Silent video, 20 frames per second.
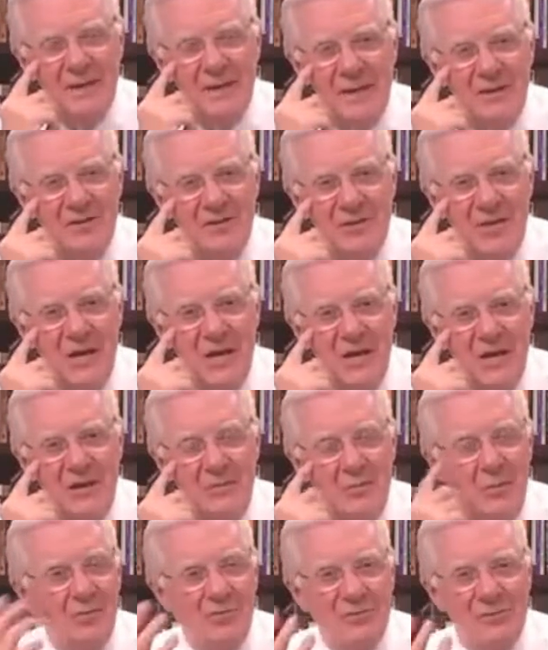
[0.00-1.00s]
Didn't
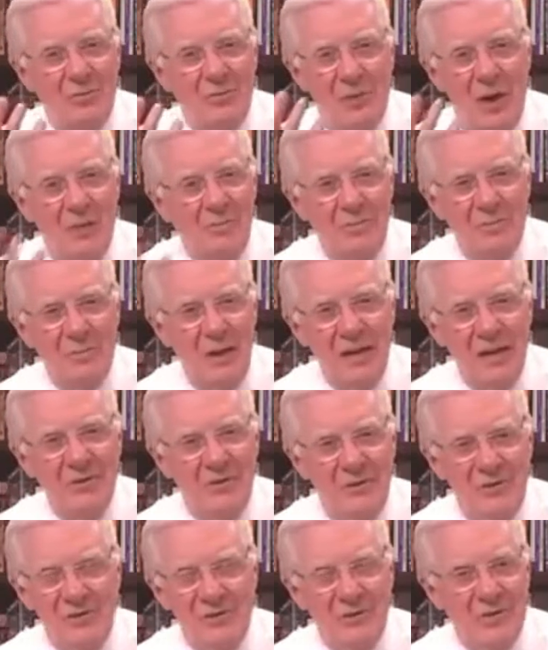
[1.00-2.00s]
understand. What was the problem?
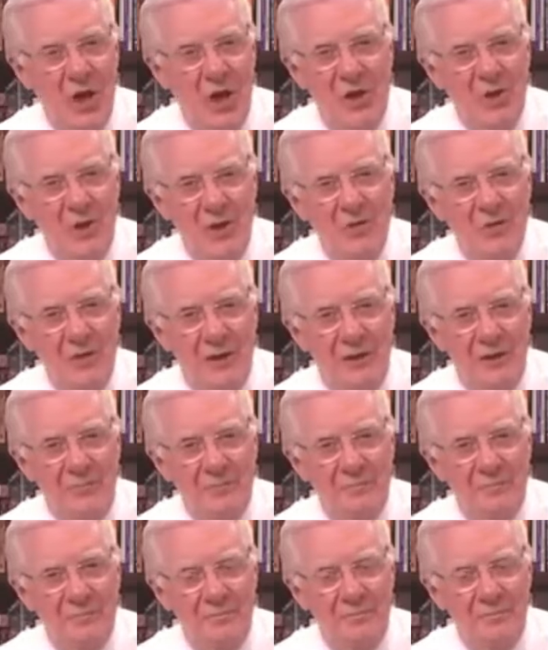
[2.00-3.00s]
Ignorance, not knowing.